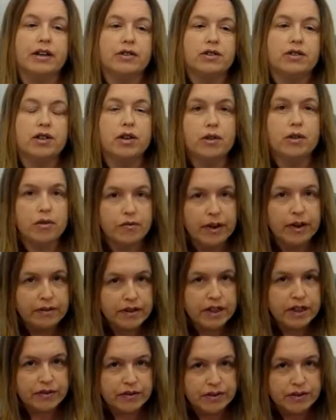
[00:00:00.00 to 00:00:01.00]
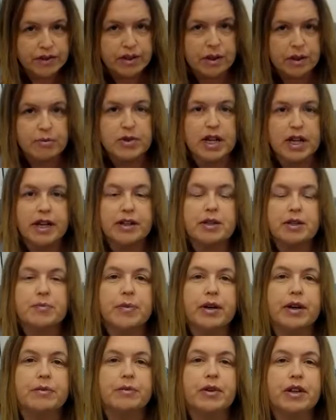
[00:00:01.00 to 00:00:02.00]
Two very different subjects,
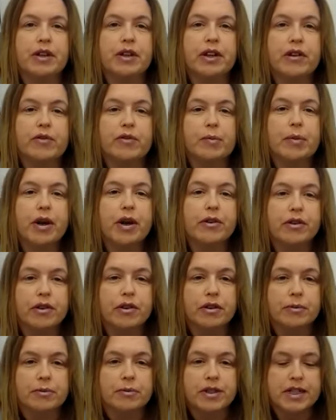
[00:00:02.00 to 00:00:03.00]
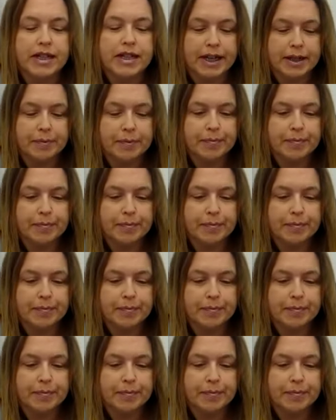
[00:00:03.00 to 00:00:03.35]
but I'm going to cover both of them today.